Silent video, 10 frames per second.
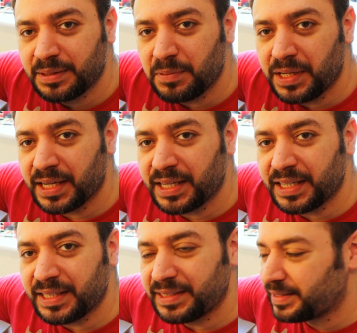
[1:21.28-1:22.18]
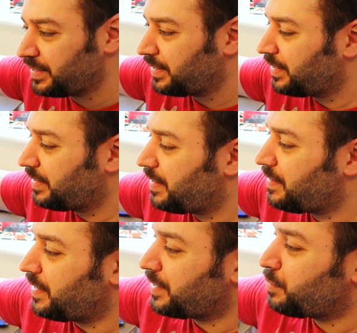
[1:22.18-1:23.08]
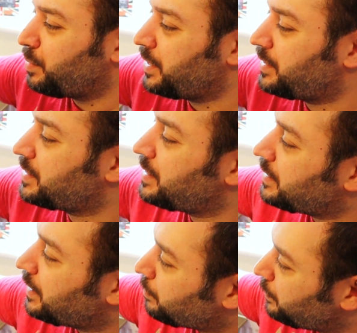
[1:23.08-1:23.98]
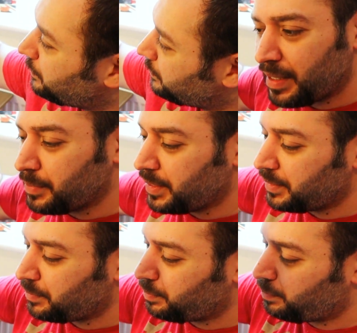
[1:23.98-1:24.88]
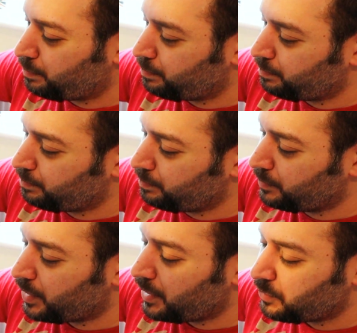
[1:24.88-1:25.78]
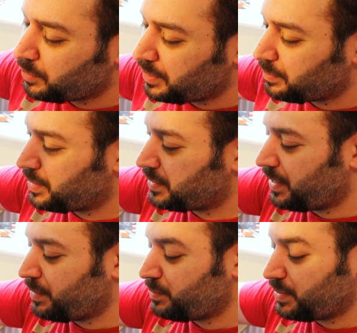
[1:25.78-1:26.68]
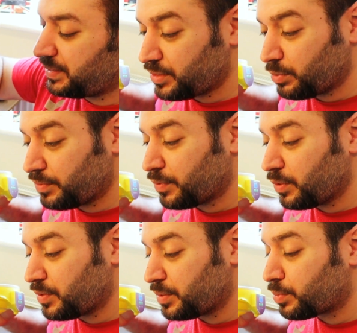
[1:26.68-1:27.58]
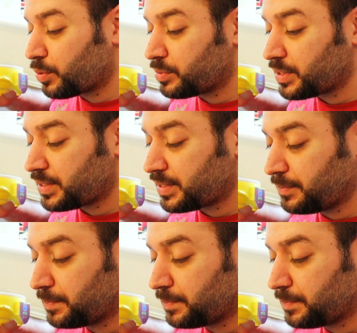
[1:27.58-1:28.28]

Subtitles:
We're gonna get the incubator set up. I'm gonna write on them their names so we follow their progress.